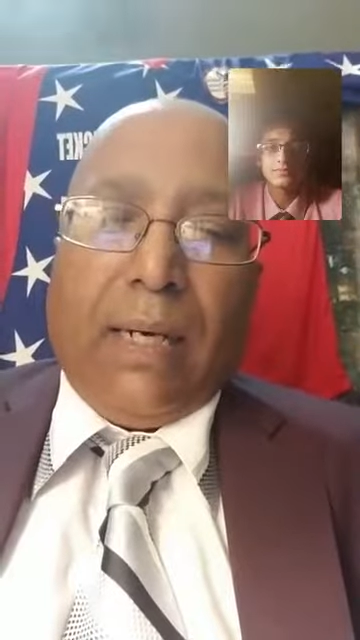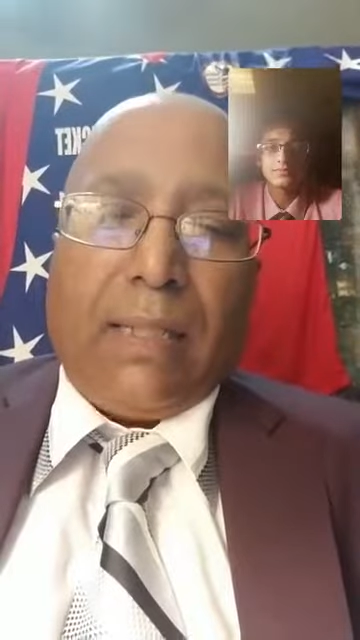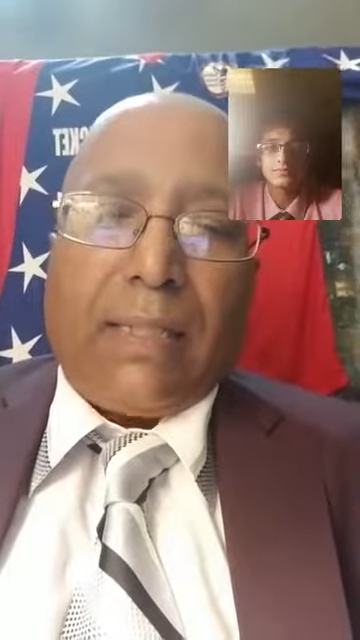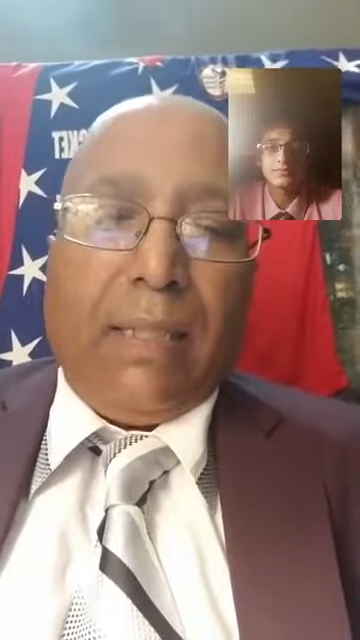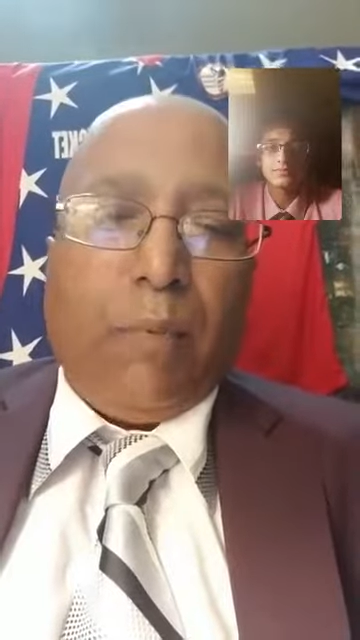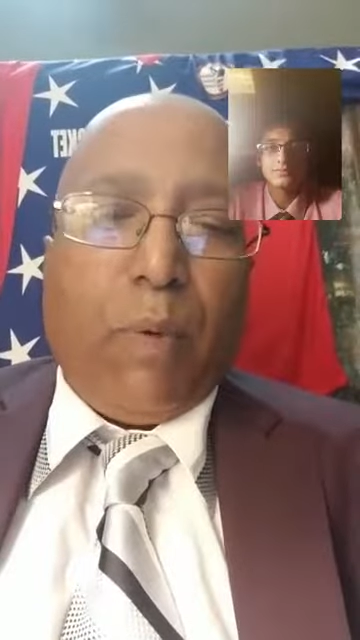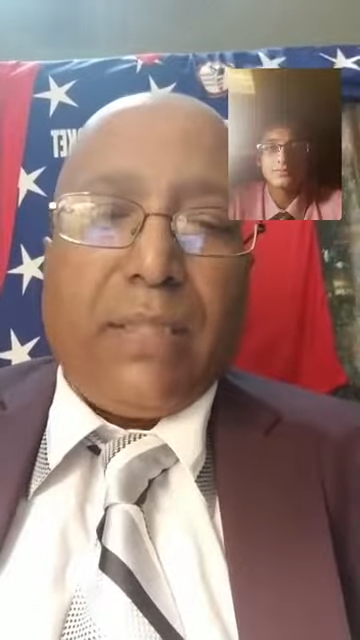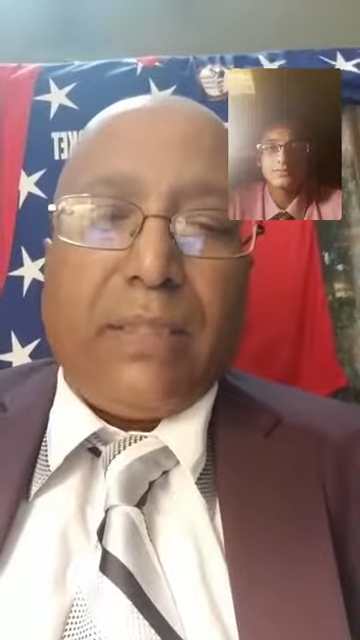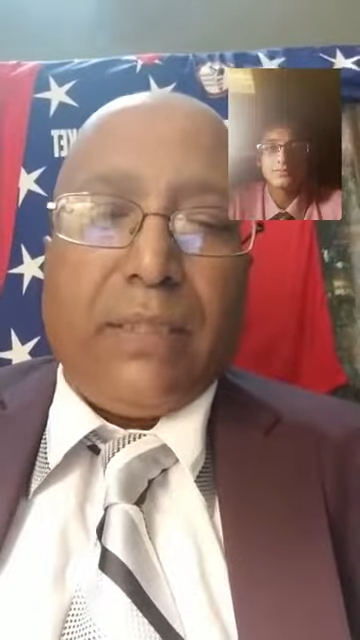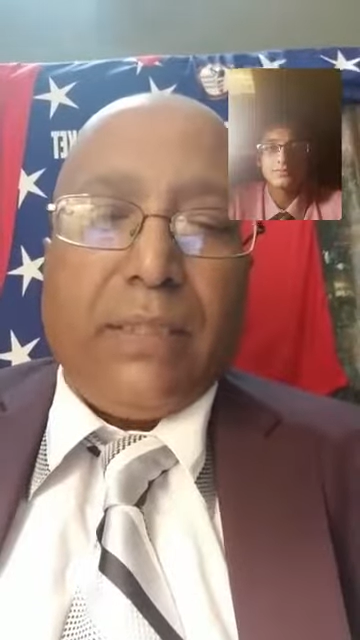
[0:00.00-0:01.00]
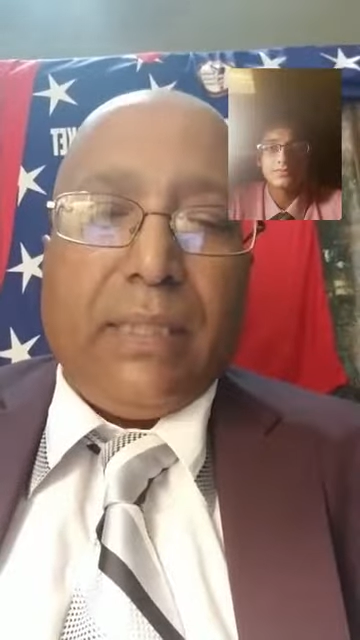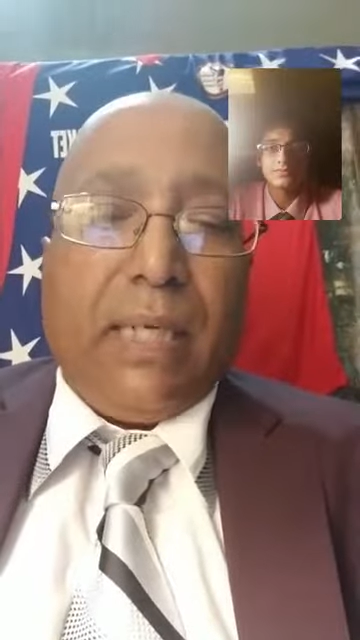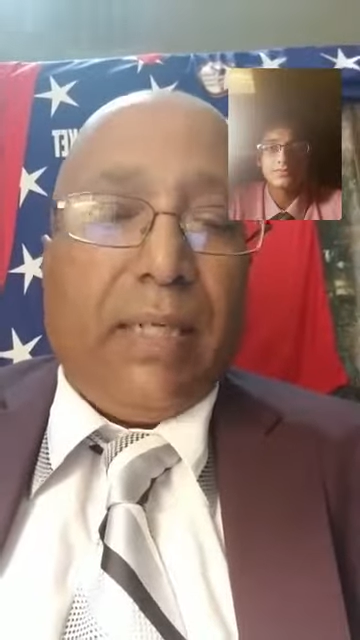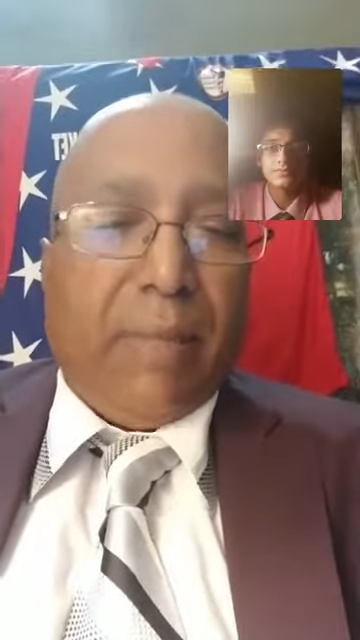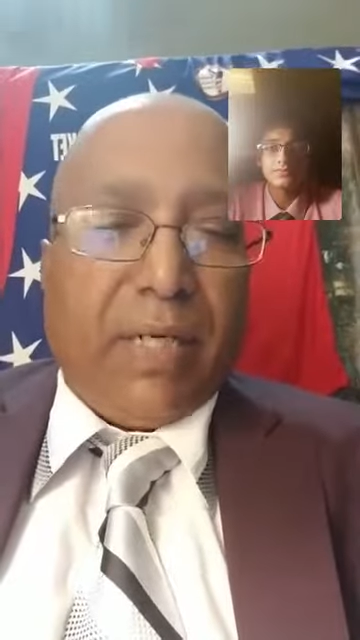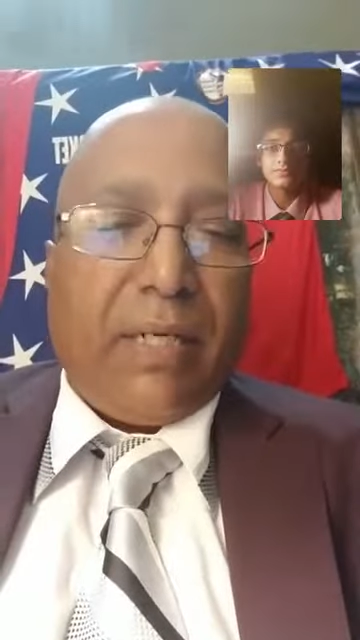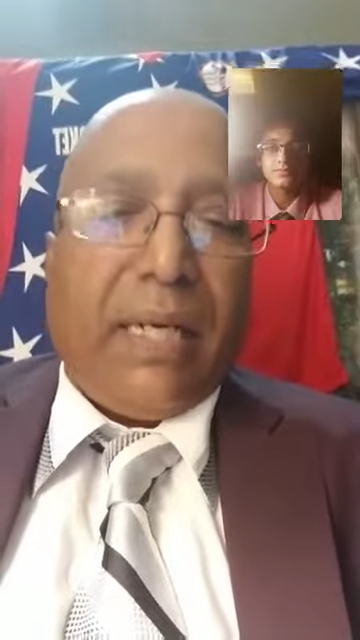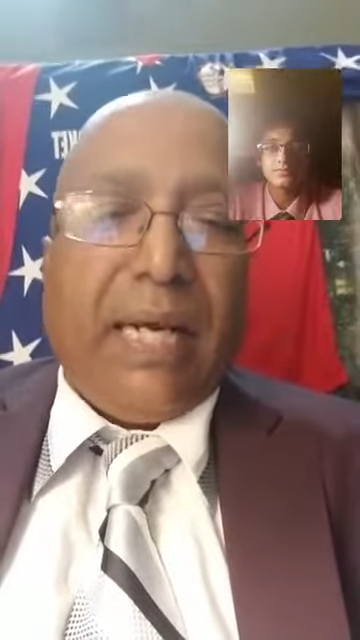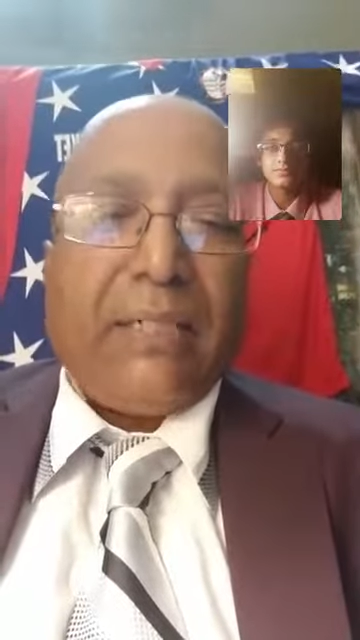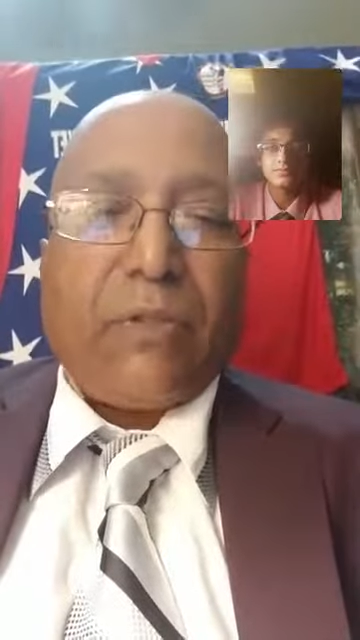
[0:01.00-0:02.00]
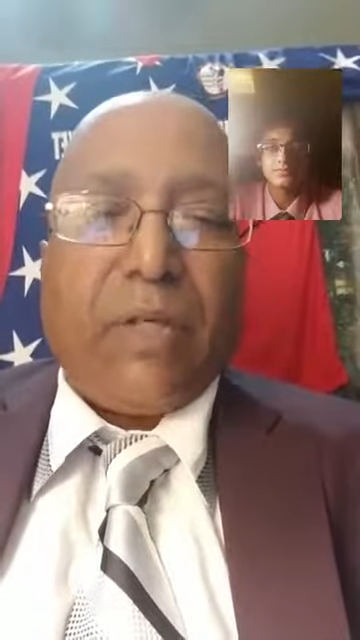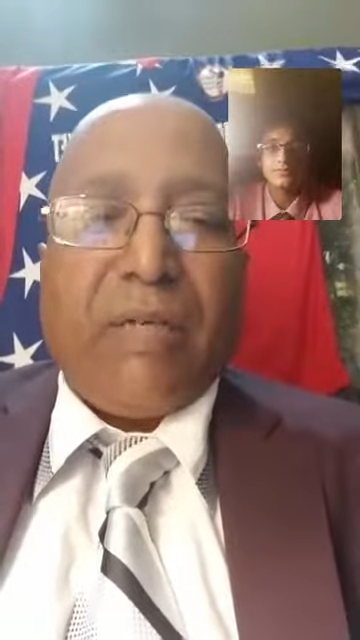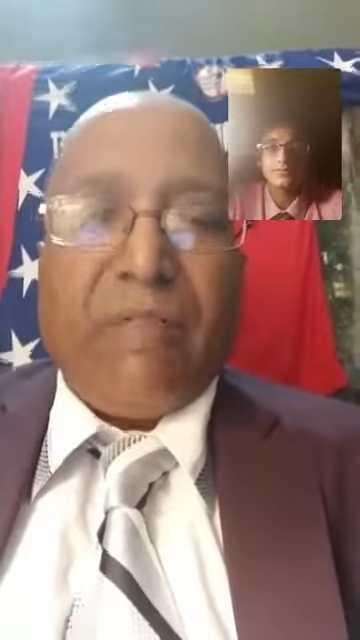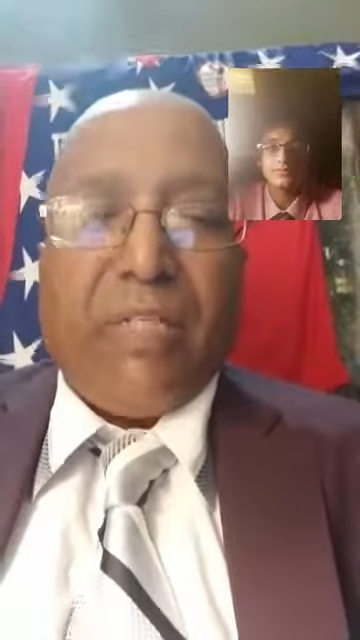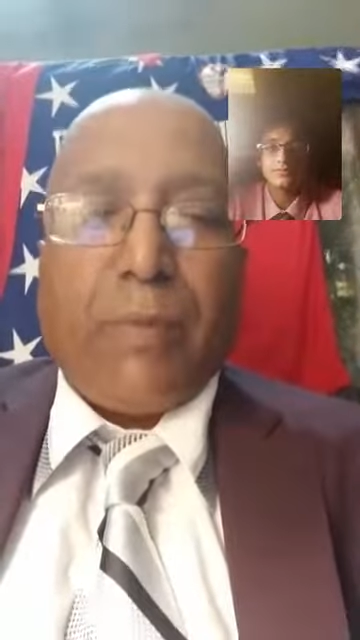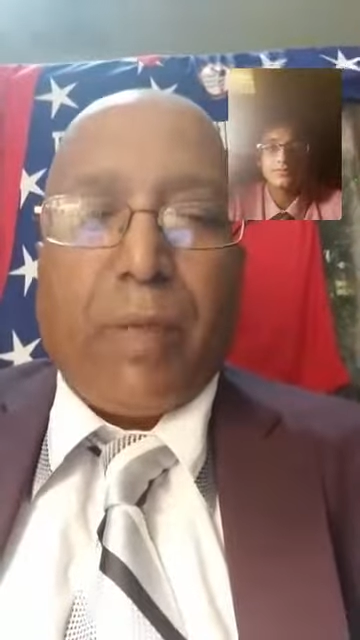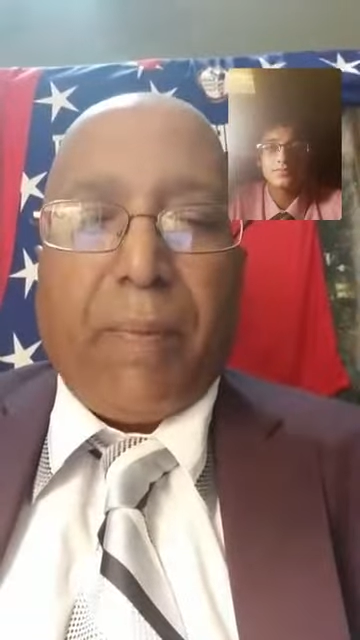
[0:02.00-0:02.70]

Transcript: keep watching the American College Cricket Facebook